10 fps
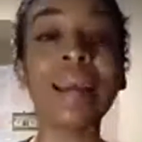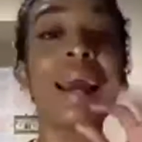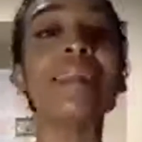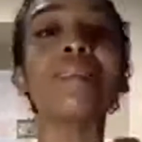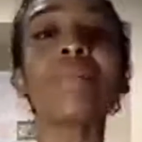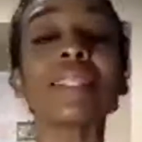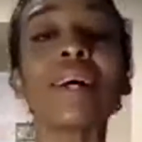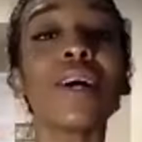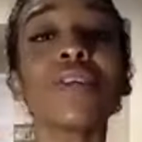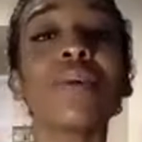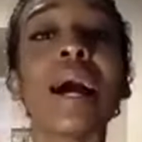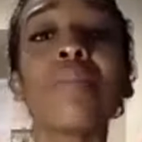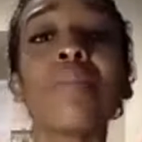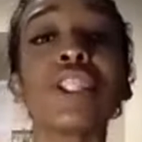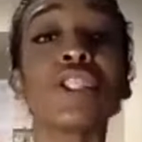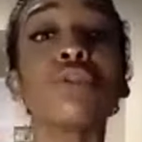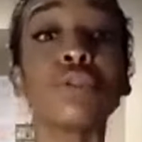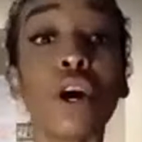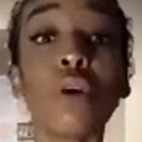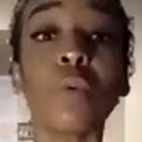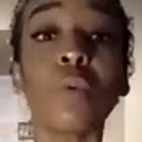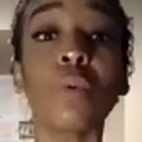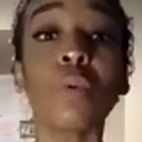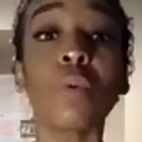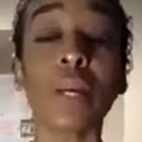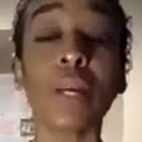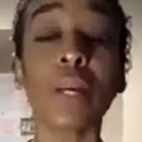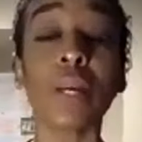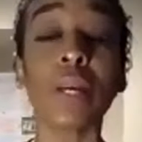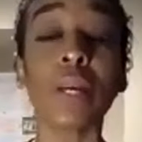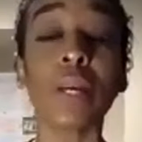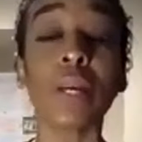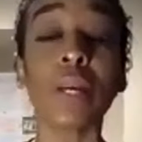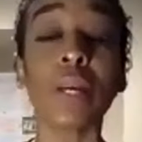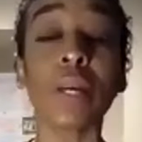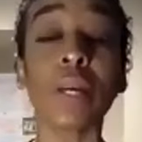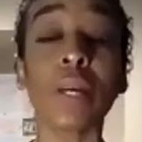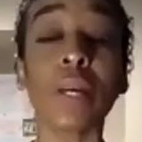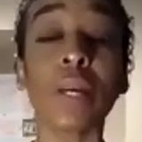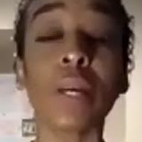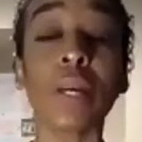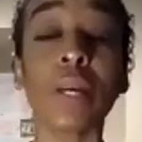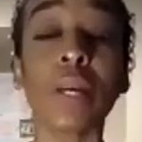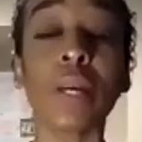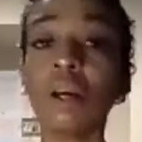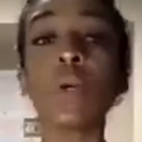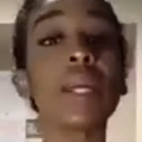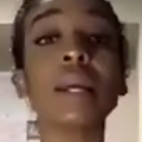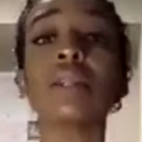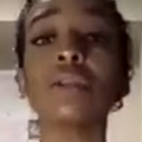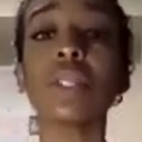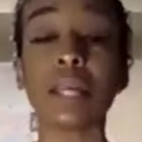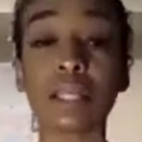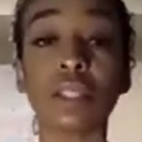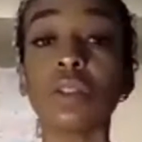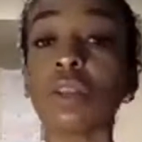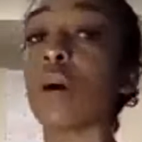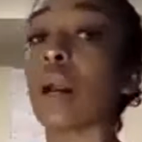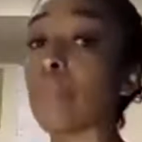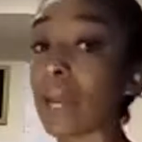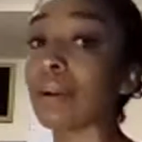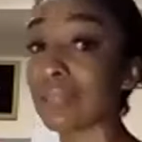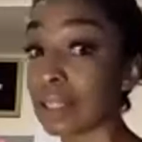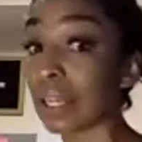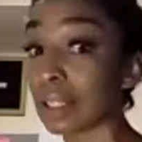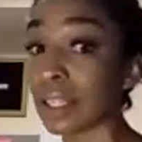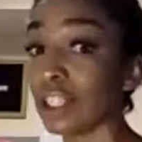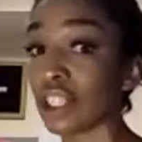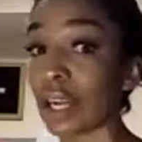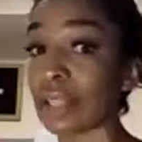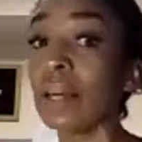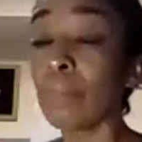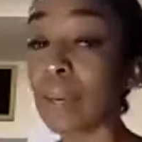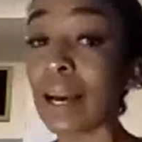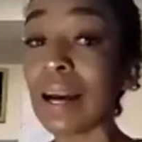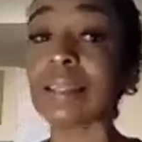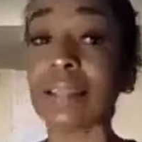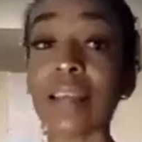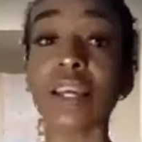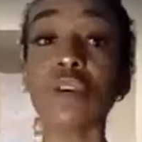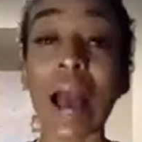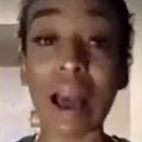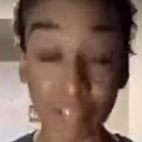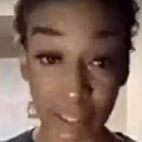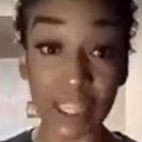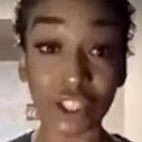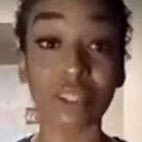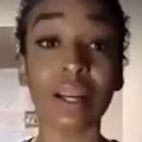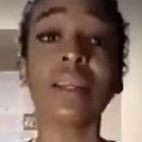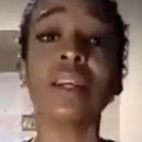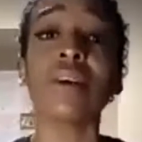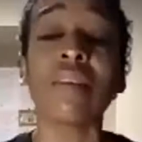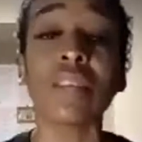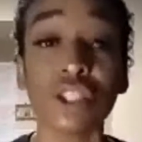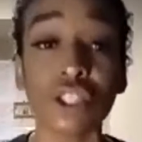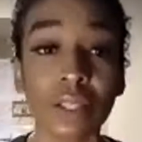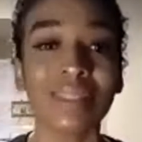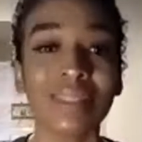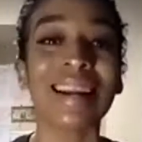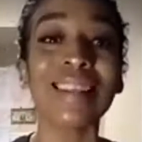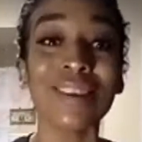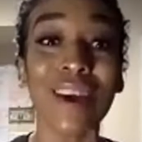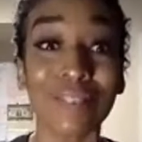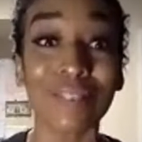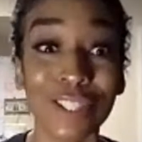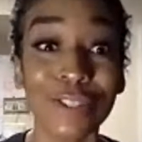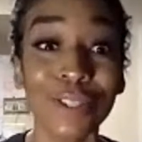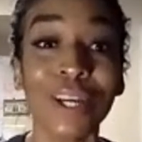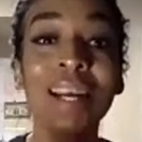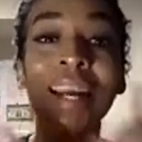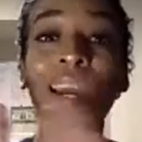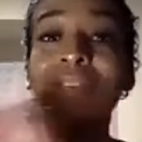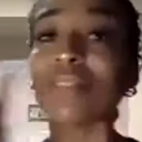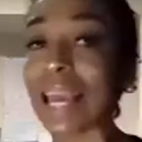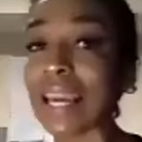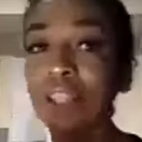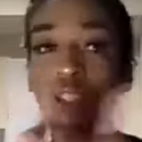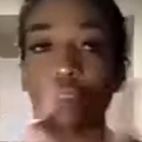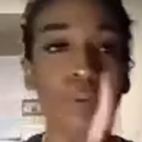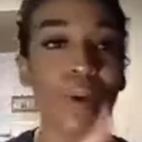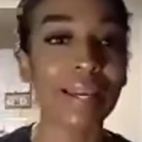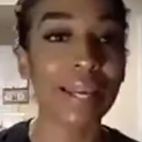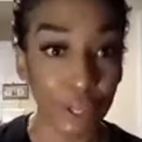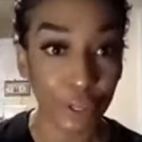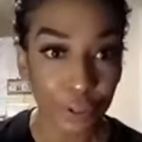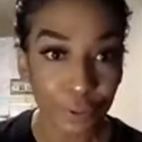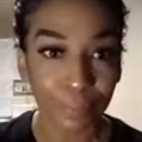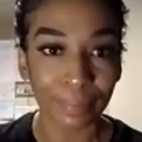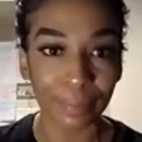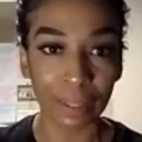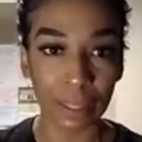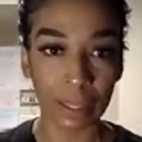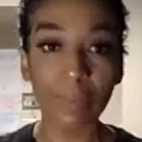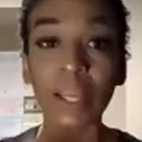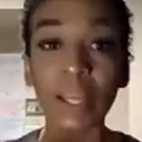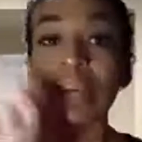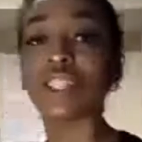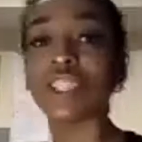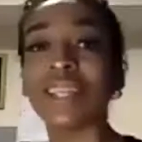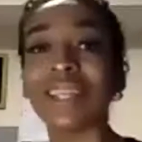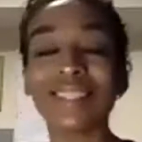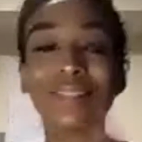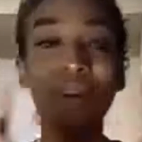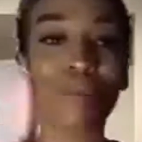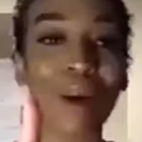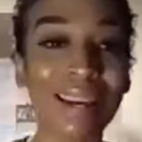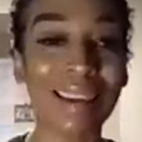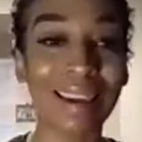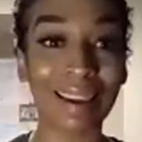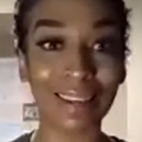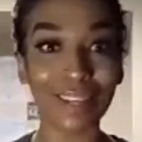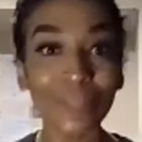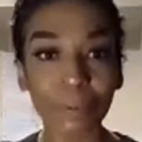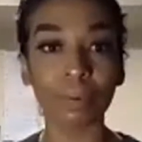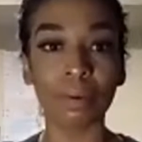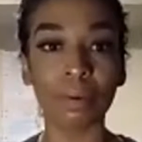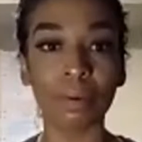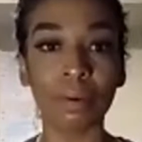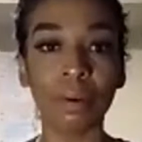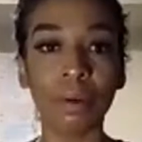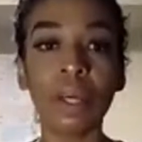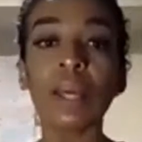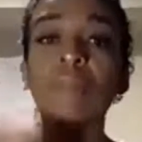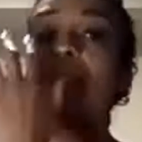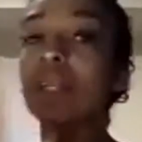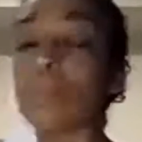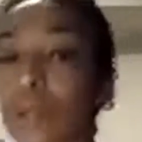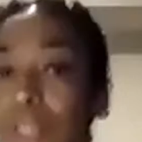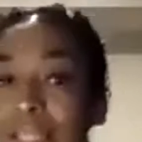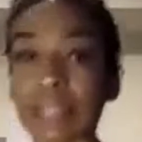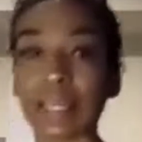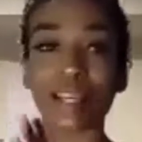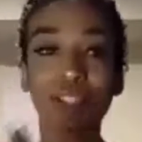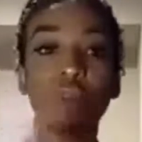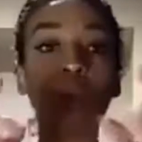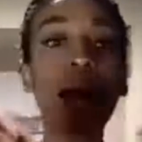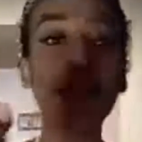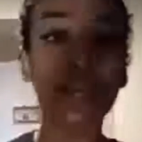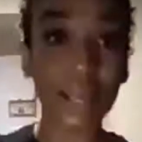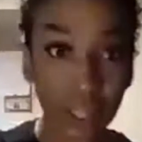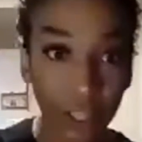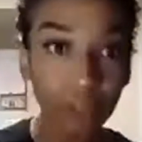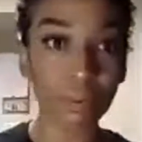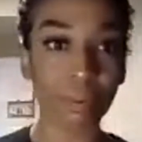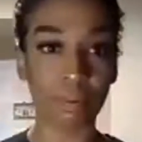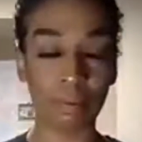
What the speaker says: And let me tell you how much you know what you have to do because you're here. We can't use the excuse of what our parents didn't teach us, because now that you have a teacher, now that you have an instructor, now that you have a tutor, if they could do it, why can't you? If she can do it, why can't you? If David and Monique can do it, why can't you?